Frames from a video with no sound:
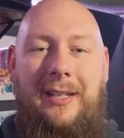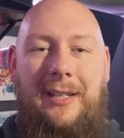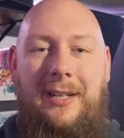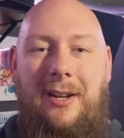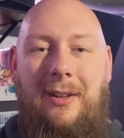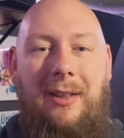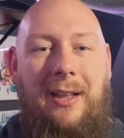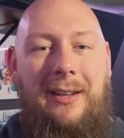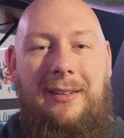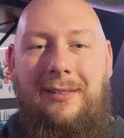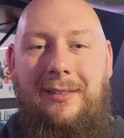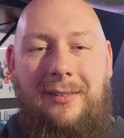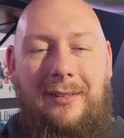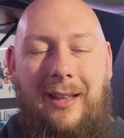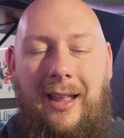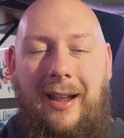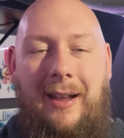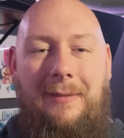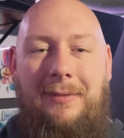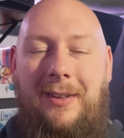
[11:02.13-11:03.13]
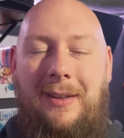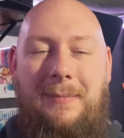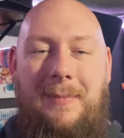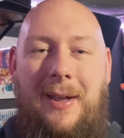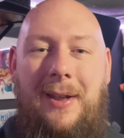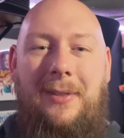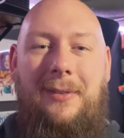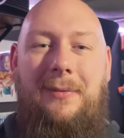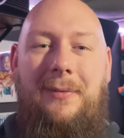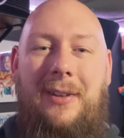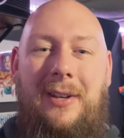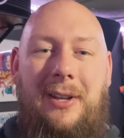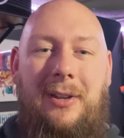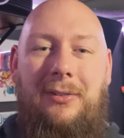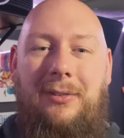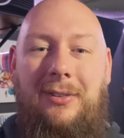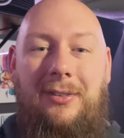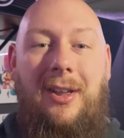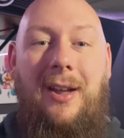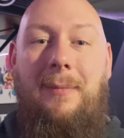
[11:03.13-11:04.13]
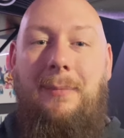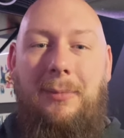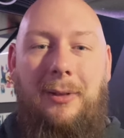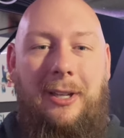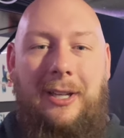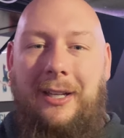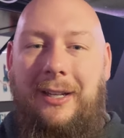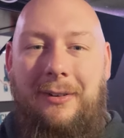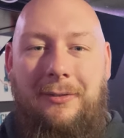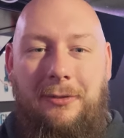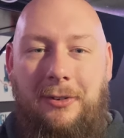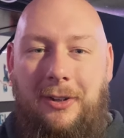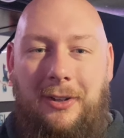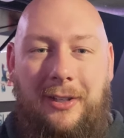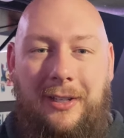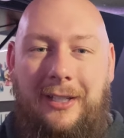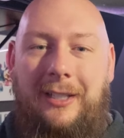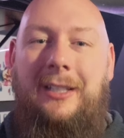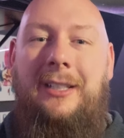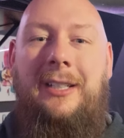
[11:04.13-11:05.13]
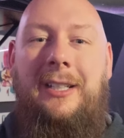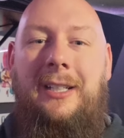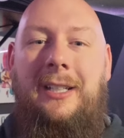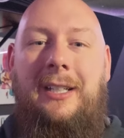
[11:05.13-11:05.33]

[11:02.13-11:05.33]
you know, like I've said in my other videos, is humbling and really